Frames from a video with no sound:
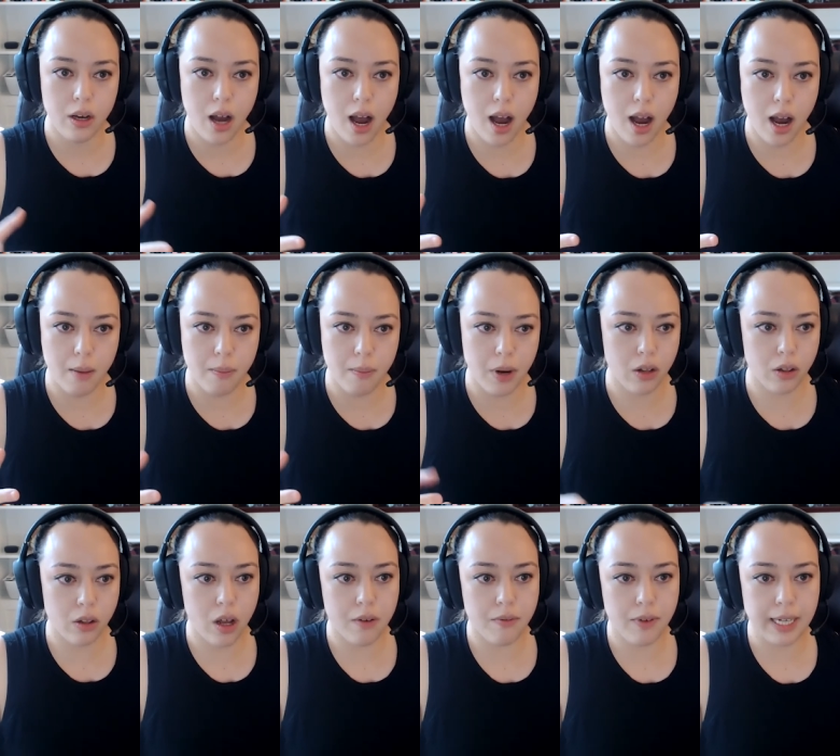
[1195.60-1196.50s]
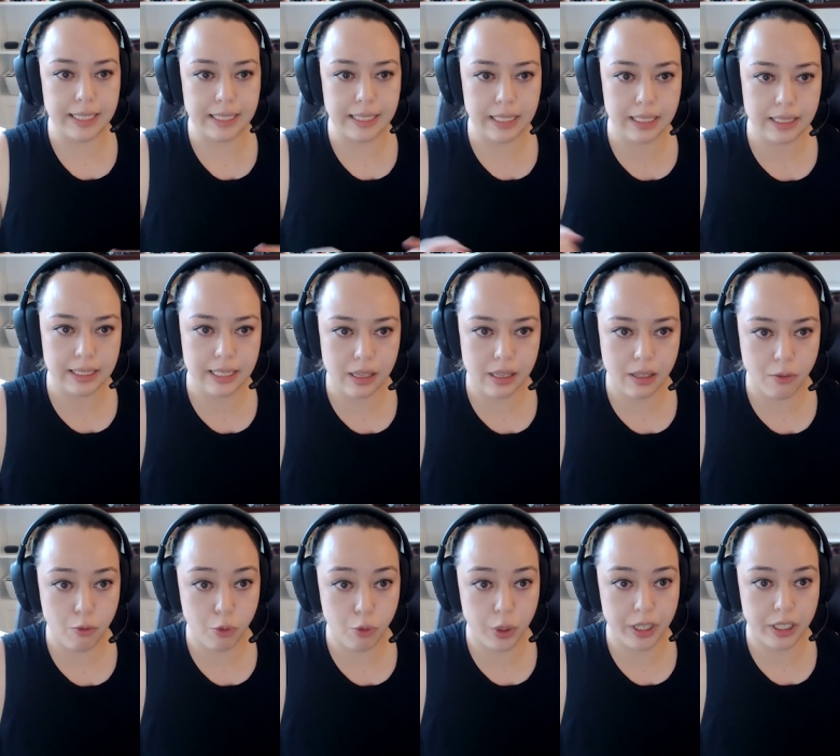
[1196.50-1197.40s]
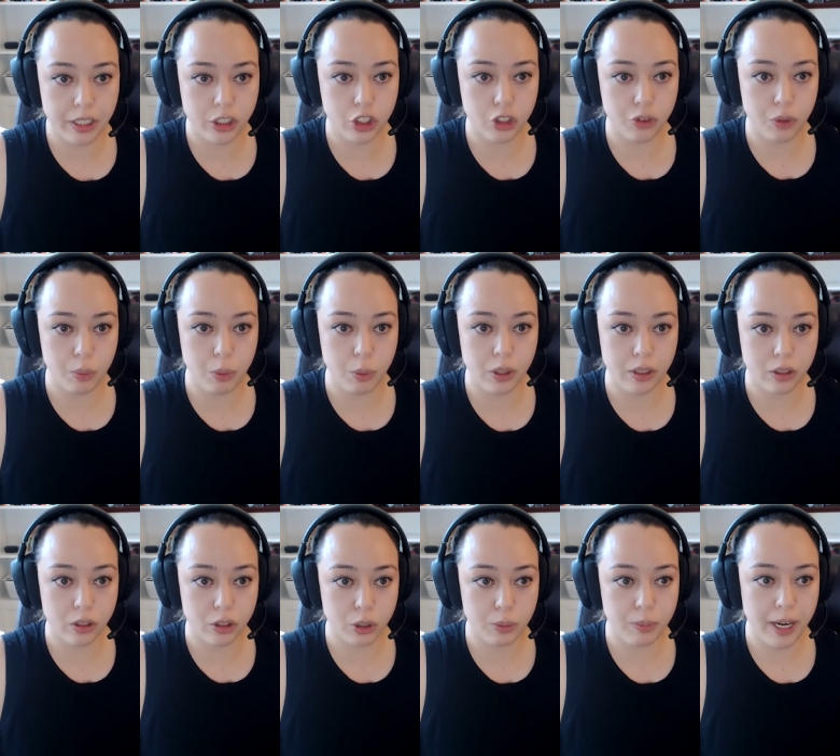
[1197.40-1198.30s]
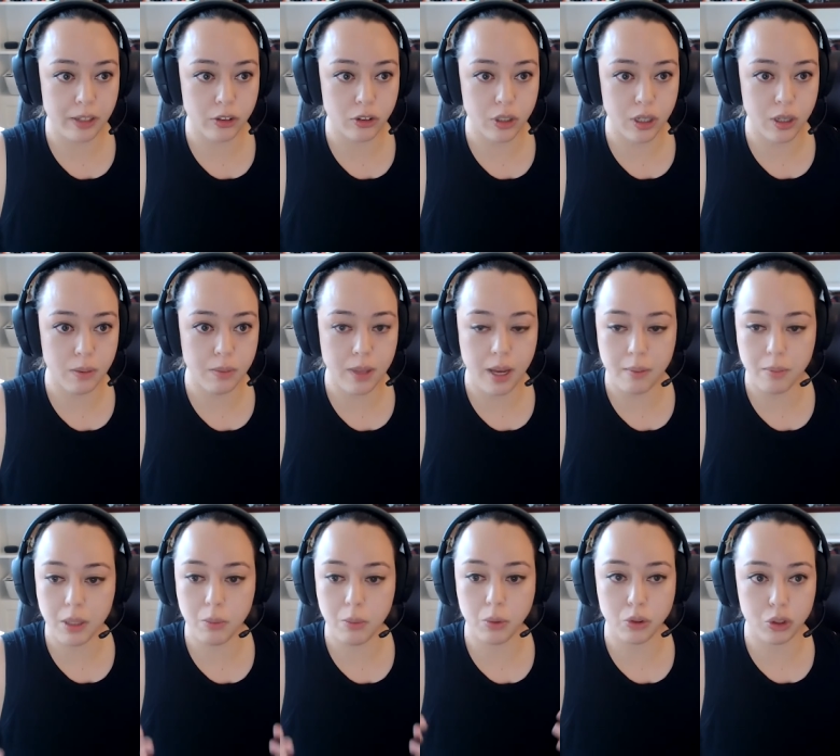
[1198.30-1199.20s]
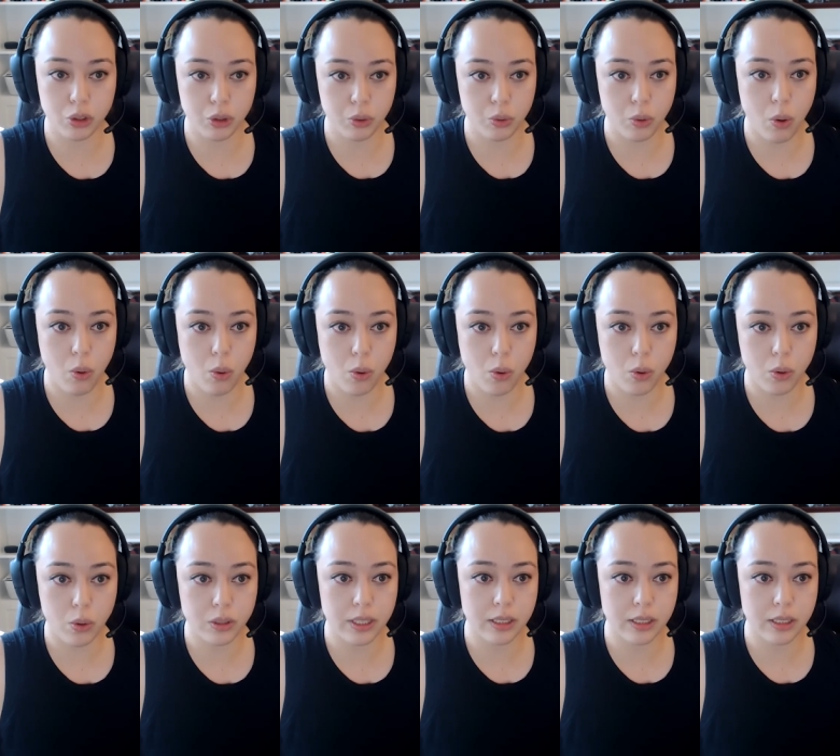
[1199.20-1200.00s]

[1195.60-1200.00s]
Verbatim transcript: um, a lot of ideas at the fringe of the political spectrum that people do hold.